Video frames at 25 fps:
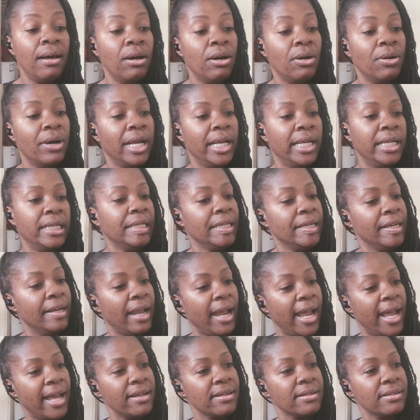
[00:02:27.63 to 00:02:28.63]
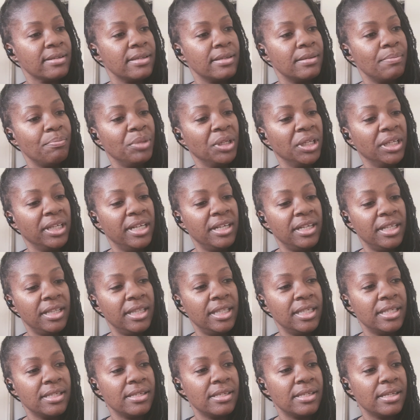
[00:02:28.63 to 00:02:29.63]
And yes, blended
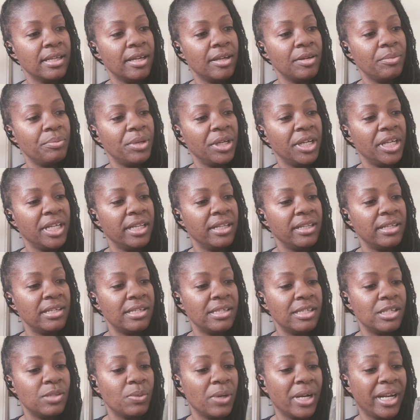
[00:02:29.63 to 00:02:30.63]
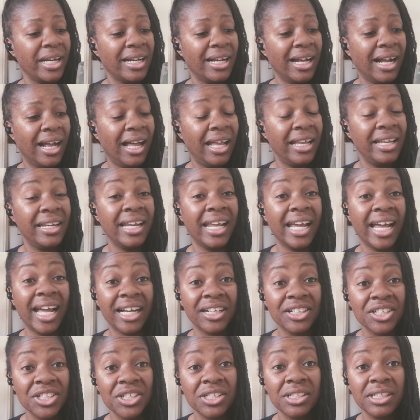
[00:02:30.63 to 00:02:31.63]
this up, and this is what I got. And
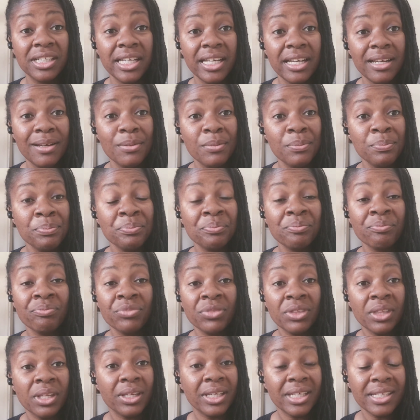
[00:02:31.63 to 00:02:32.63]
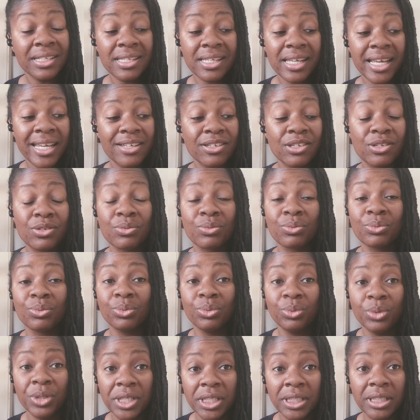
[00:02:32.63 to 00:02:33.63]
actually, it tastes
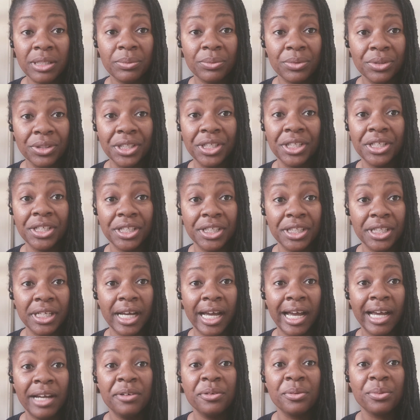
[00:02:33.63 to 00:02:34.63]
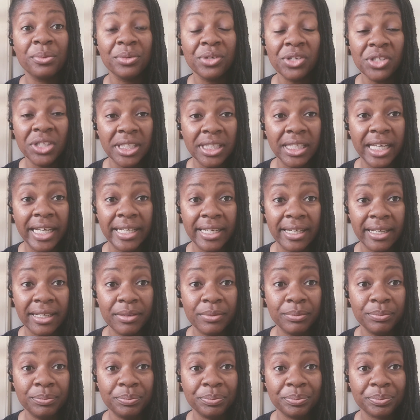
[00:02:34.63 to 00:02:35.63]
really, really good. I really like it.
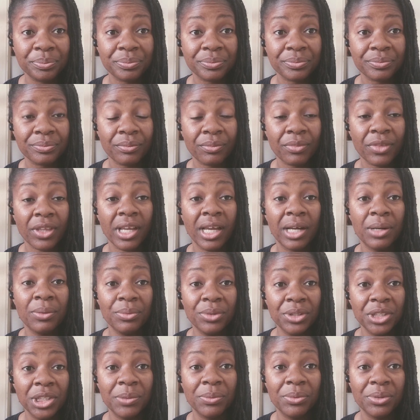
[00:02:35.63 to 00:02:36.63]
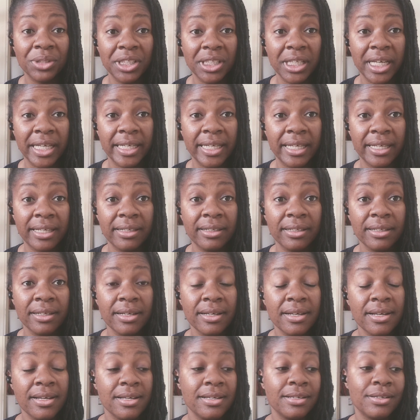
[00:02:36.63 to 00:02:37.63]
I really, really like it.
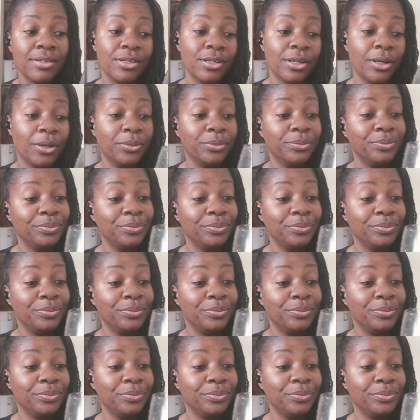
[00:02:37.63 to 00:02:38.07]
So,